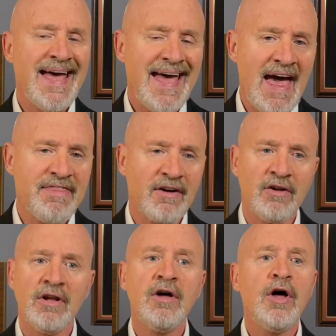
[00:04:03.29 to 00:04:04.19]

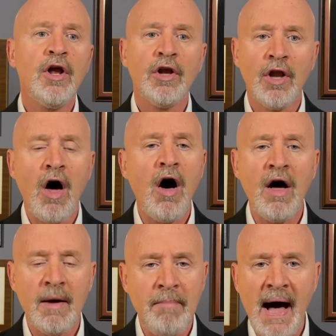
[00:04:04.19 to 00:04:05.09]
ethical,
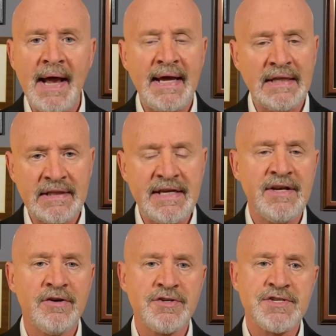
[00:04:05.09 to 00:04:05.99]
law-abiding
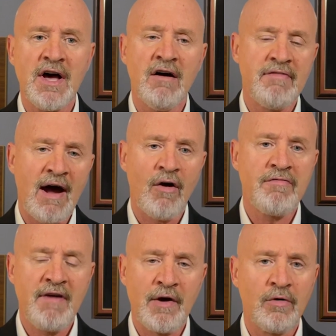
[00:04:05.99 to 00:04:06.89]
leaders of our
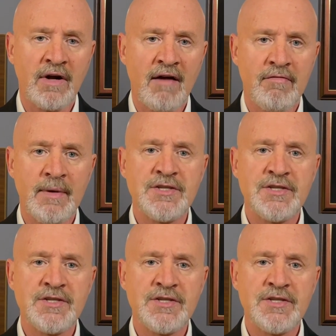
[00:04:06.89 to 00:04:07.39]
federal government.